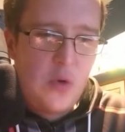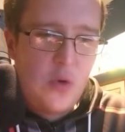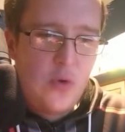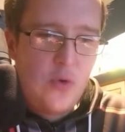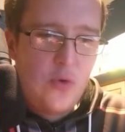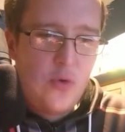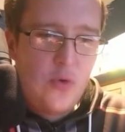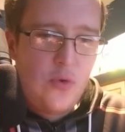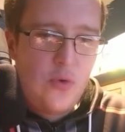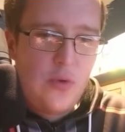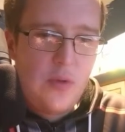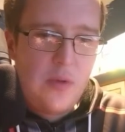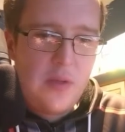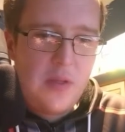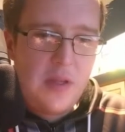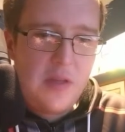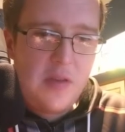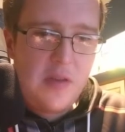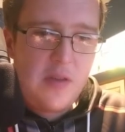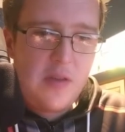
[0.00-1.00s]

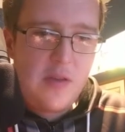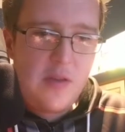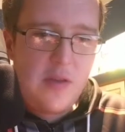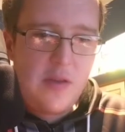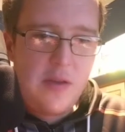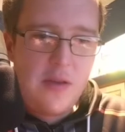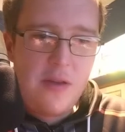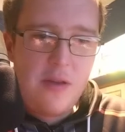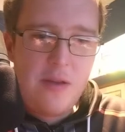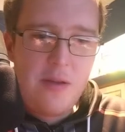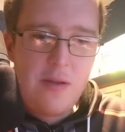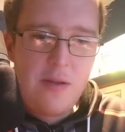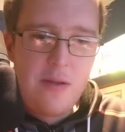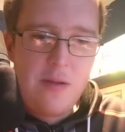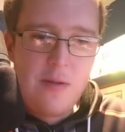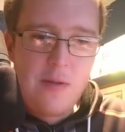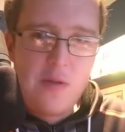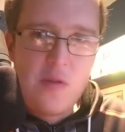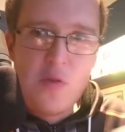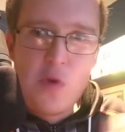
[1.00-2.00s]
So this
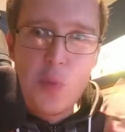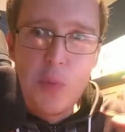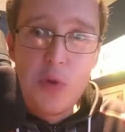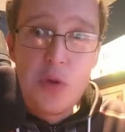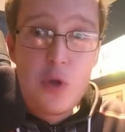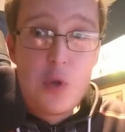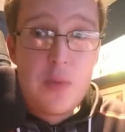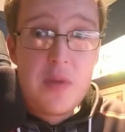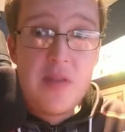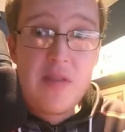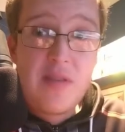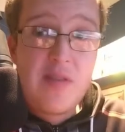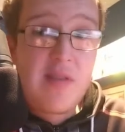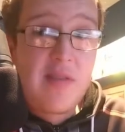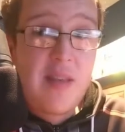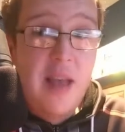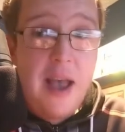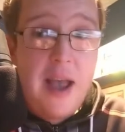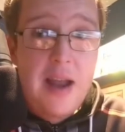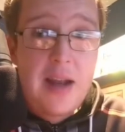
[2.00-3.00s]

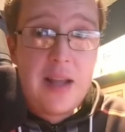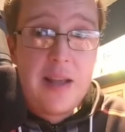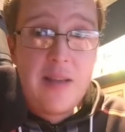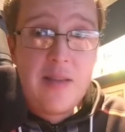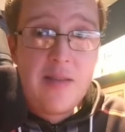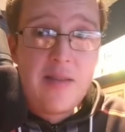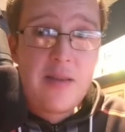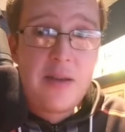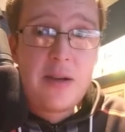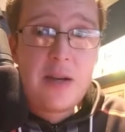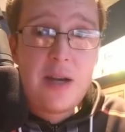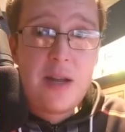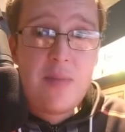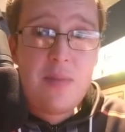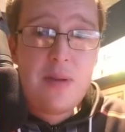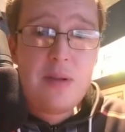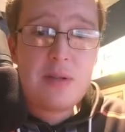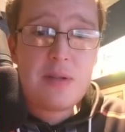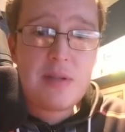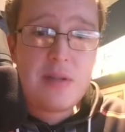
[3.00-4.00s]
superhuman society is
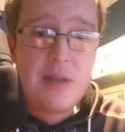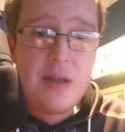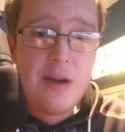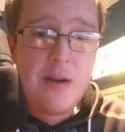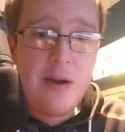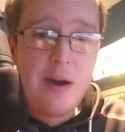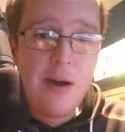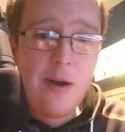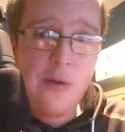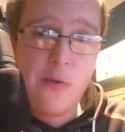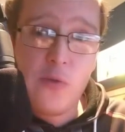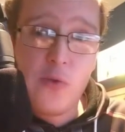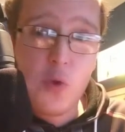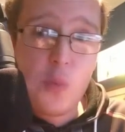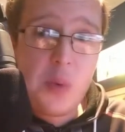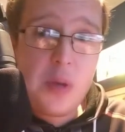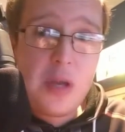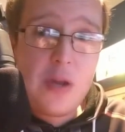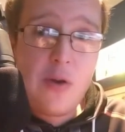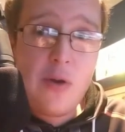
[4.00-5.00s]
suddenly built. There
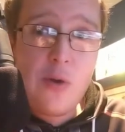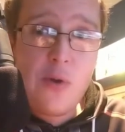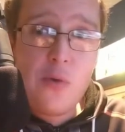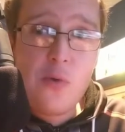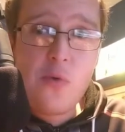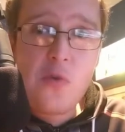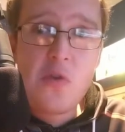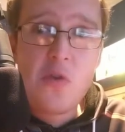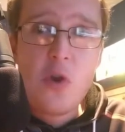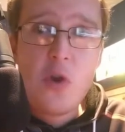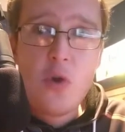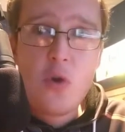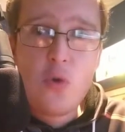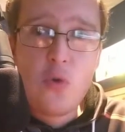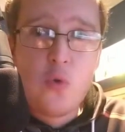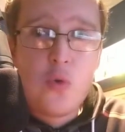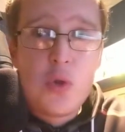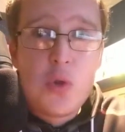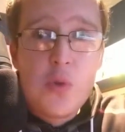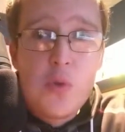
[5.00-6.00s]
are superheroes
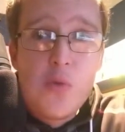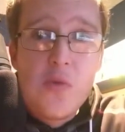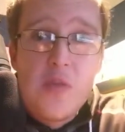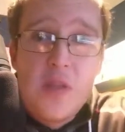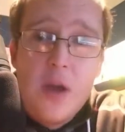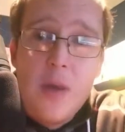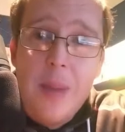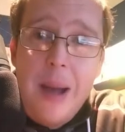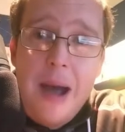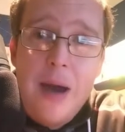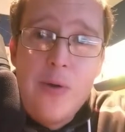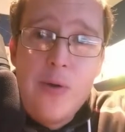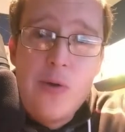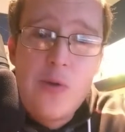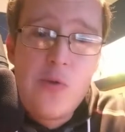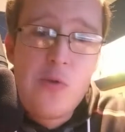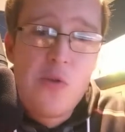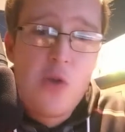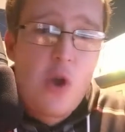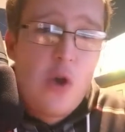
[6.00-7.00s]
who use their
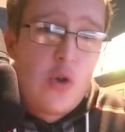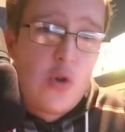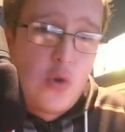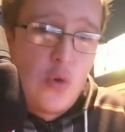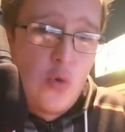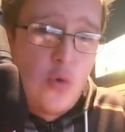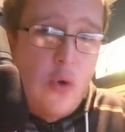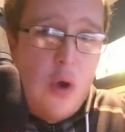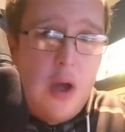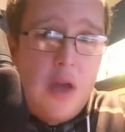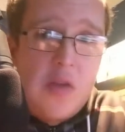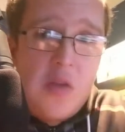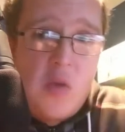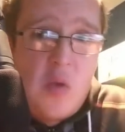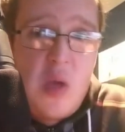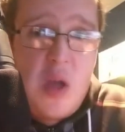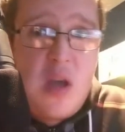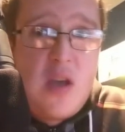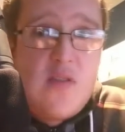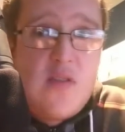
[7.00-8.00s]
powers to
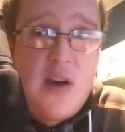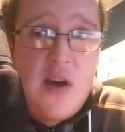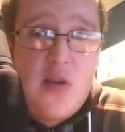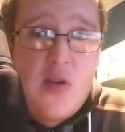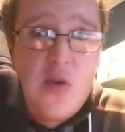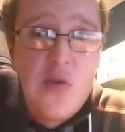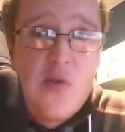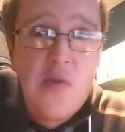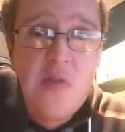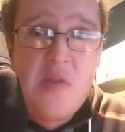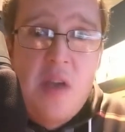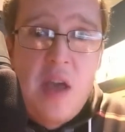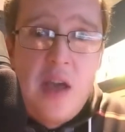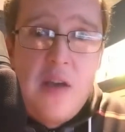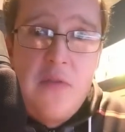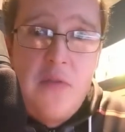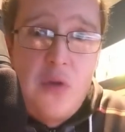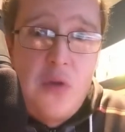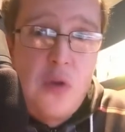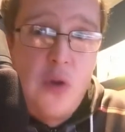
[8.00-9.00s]
save
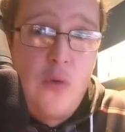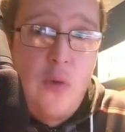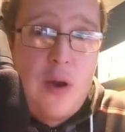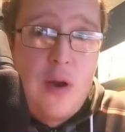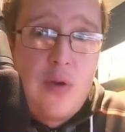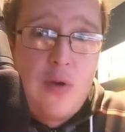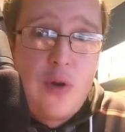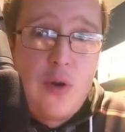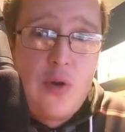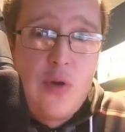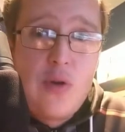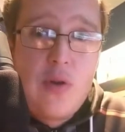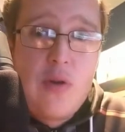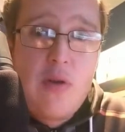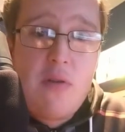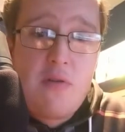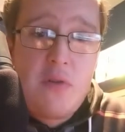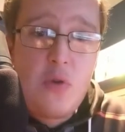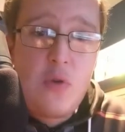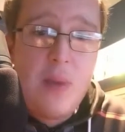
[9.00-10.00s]
others for the greater
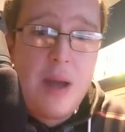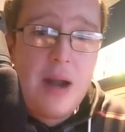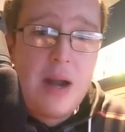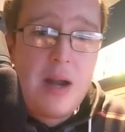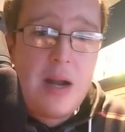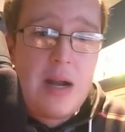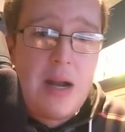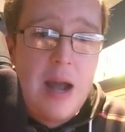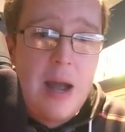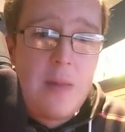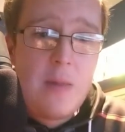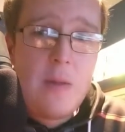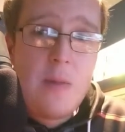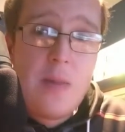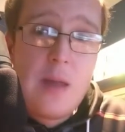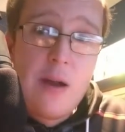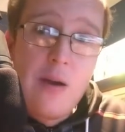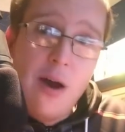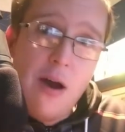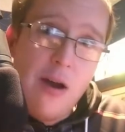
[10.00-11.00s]
good of humanity,
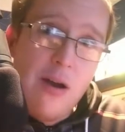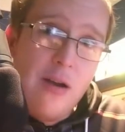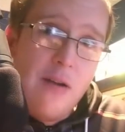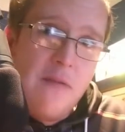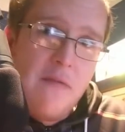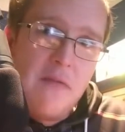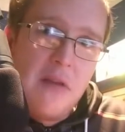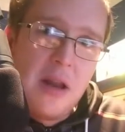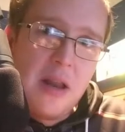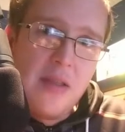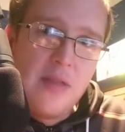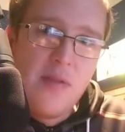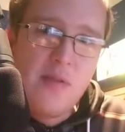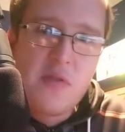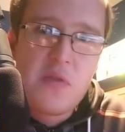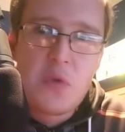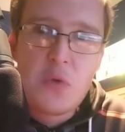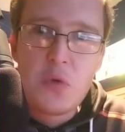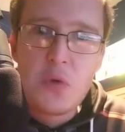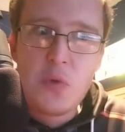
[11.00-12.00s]
and then there are
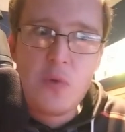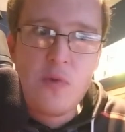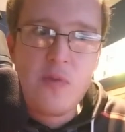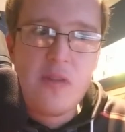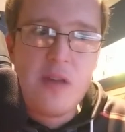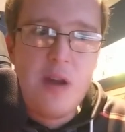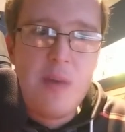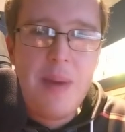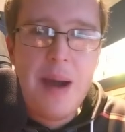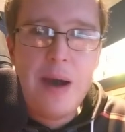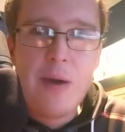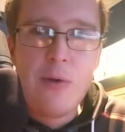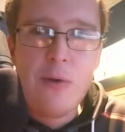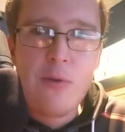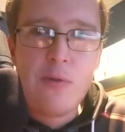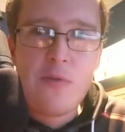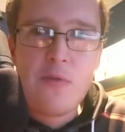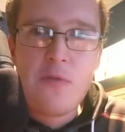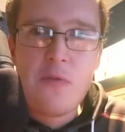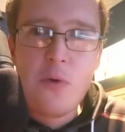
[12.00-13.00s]
villains who use their
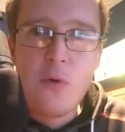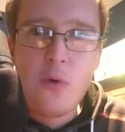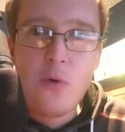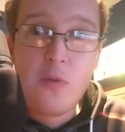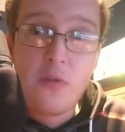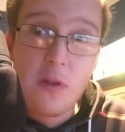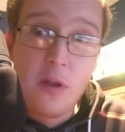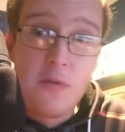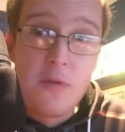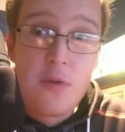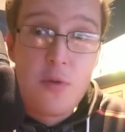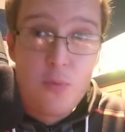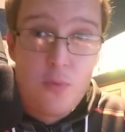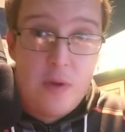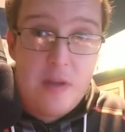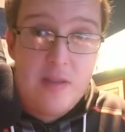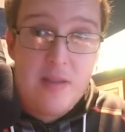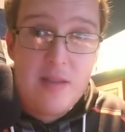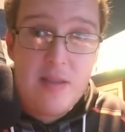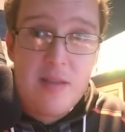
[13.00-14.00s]
powers for
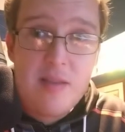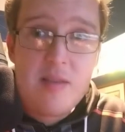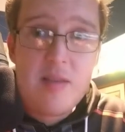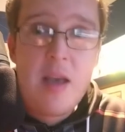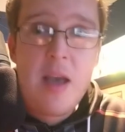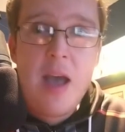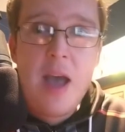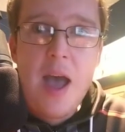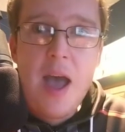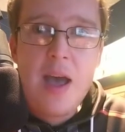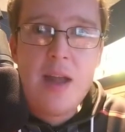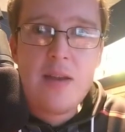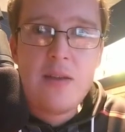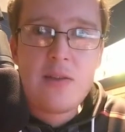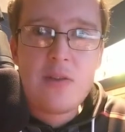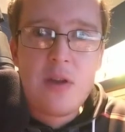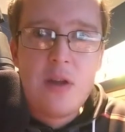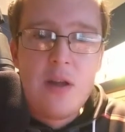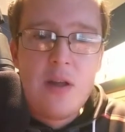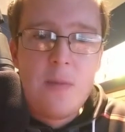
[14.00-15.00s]
selfish reasons
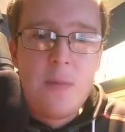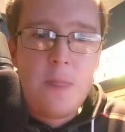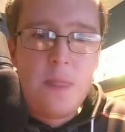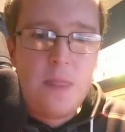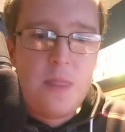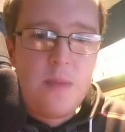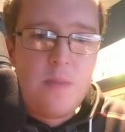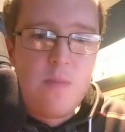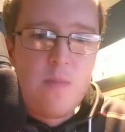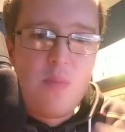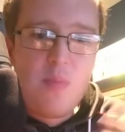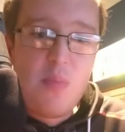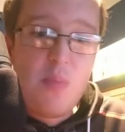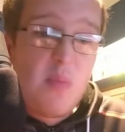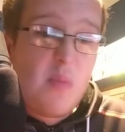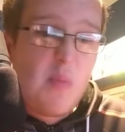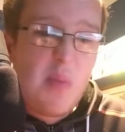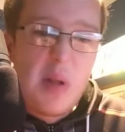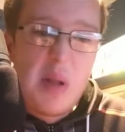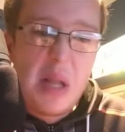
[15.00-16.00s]
and
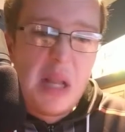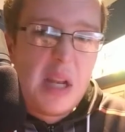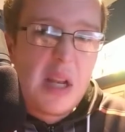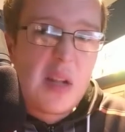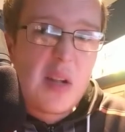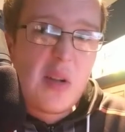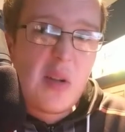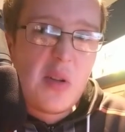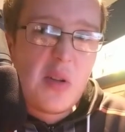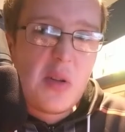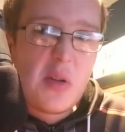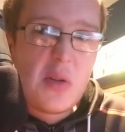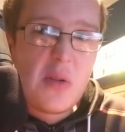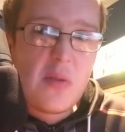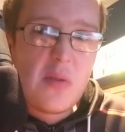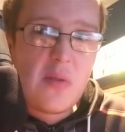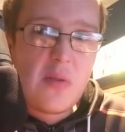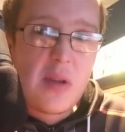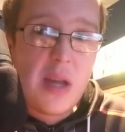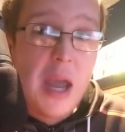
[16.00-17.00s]

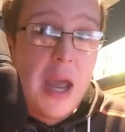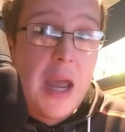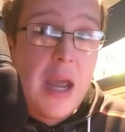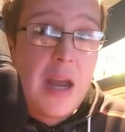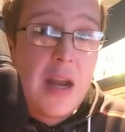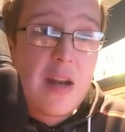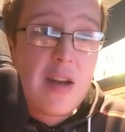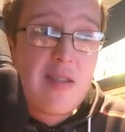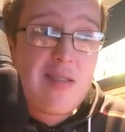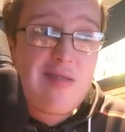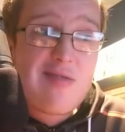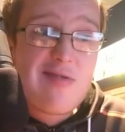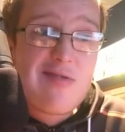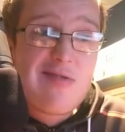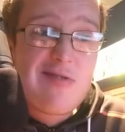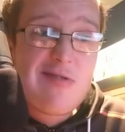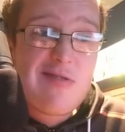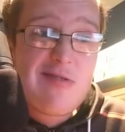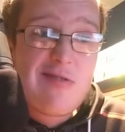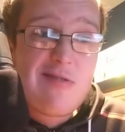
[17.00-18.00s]
political gain
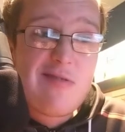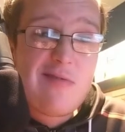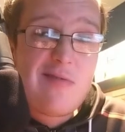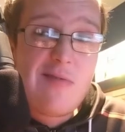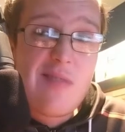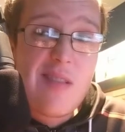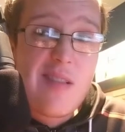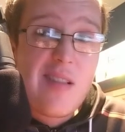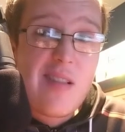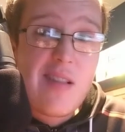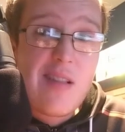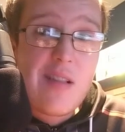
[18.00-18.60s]
or